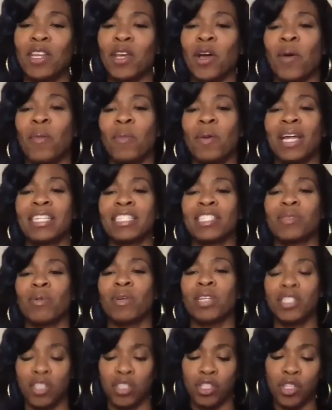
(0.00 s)
But I just wanted to
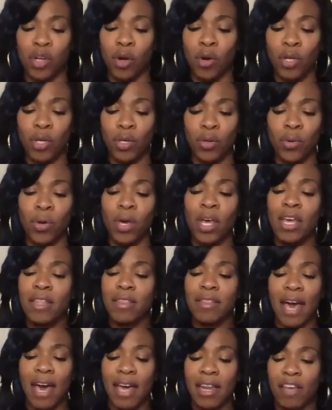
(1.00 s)
show you that
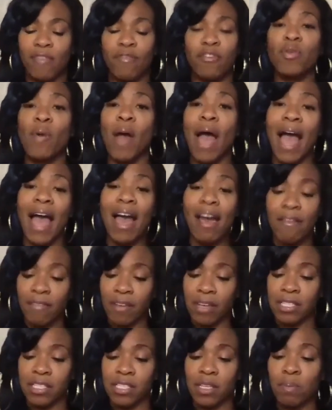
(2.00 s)
if you have a
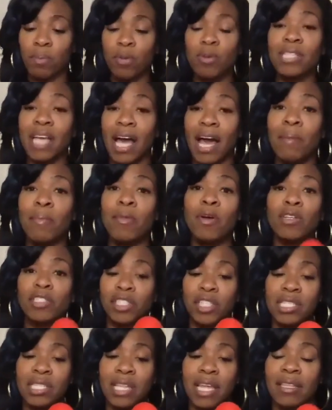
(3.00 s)
simple timer just
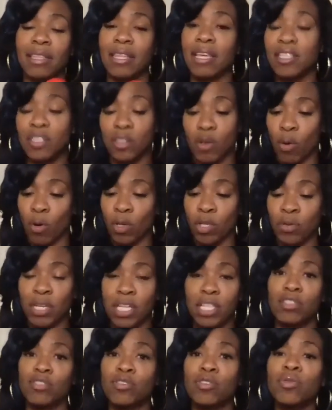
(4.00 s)
like this, all you need to
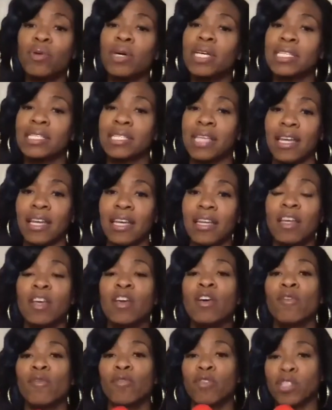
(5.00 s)
do is set it for
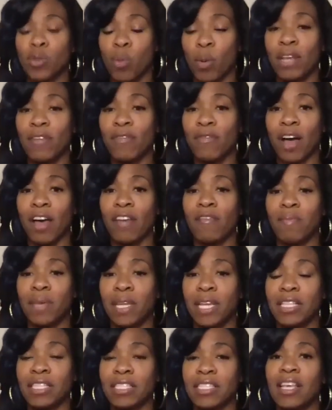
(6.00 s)
25 minutes.
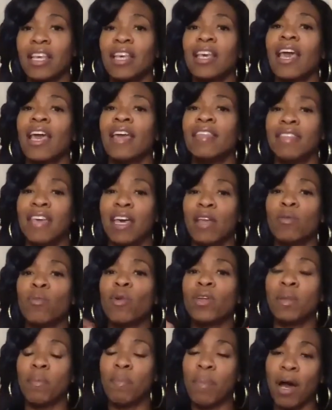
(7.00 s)
And then when the
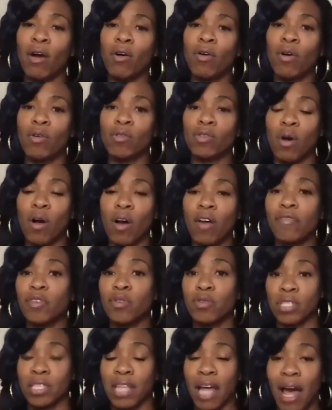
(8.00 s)
bell goes off, you
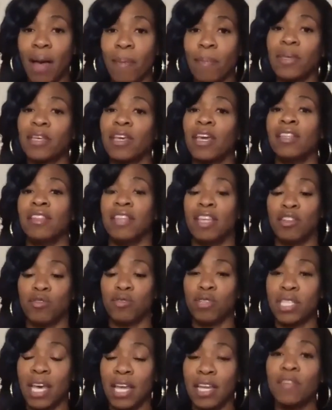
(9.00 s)
stop, and then you set
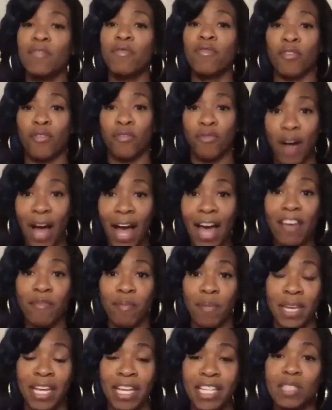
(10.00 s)
it for 5
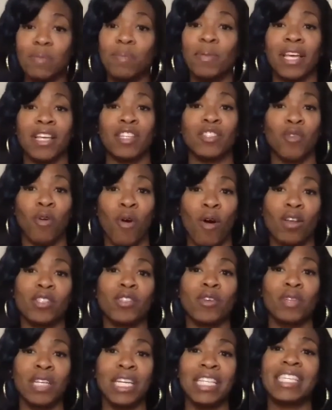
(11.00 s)
minutes, because you also
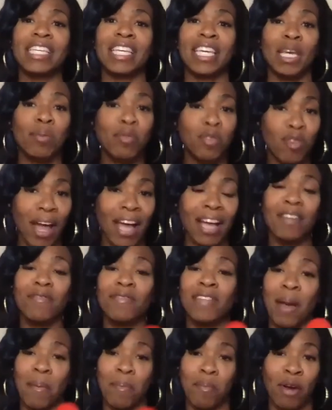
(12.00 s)
need to keep track of that
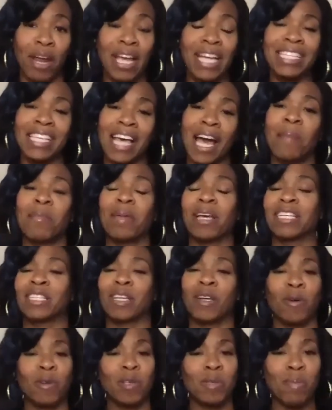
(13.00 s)
break time because it goes
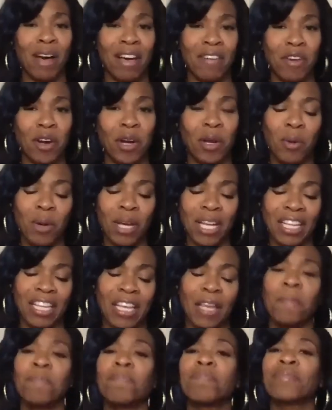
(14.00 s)
by very quickly.
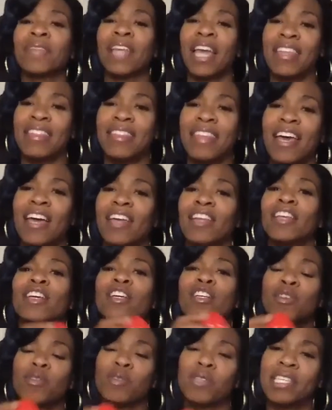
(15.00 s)
And then you
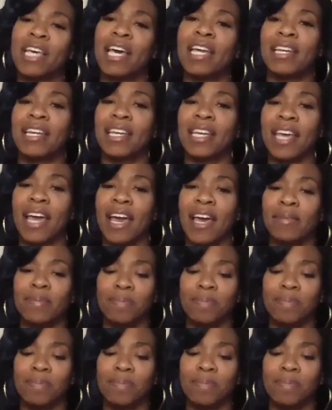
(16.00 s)
set it again.